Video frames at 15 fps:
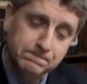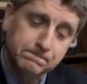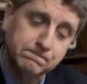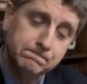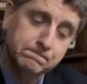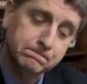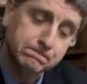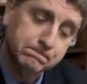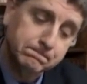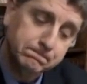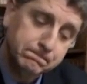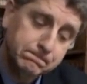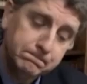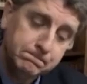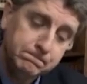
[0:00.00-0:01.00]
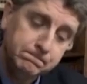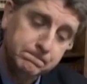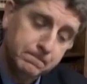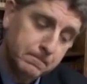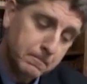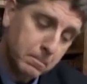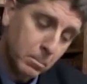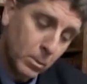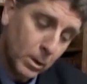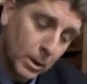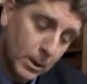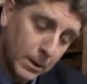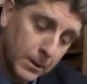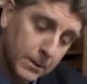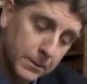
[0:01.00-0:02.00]

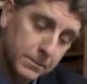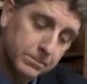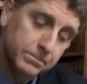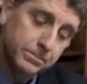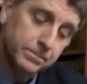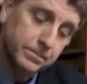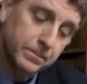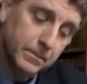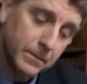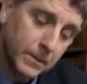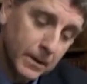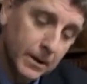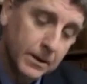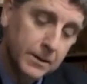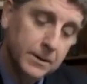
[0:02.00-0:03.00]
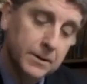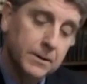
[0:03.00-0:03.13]
Nobody speaks.